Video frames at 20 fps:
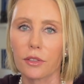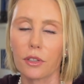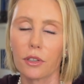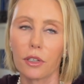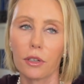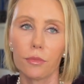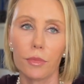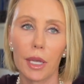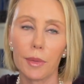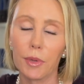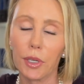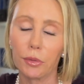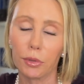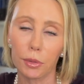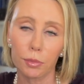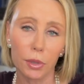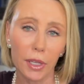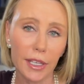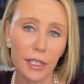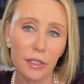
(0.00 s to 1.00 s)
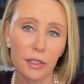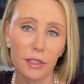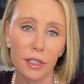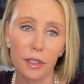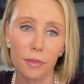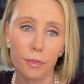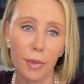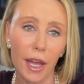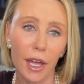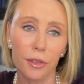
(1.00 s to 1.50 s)
So maybe replace
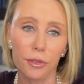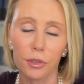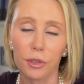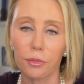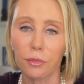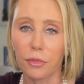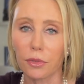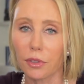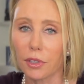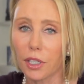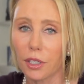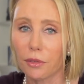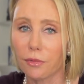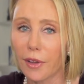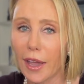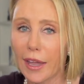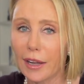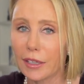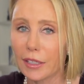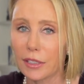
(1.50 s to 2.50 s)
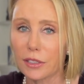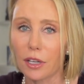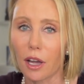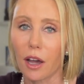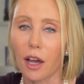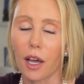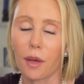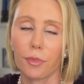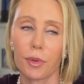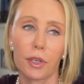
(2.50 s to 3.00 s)
a bathroom, you know, vanity
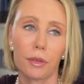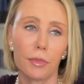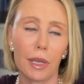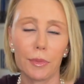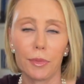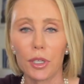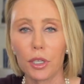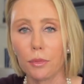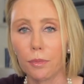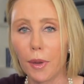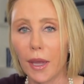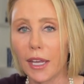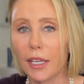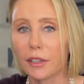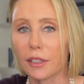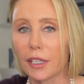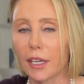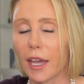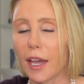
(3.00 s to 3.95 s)
top, or maybe you paint the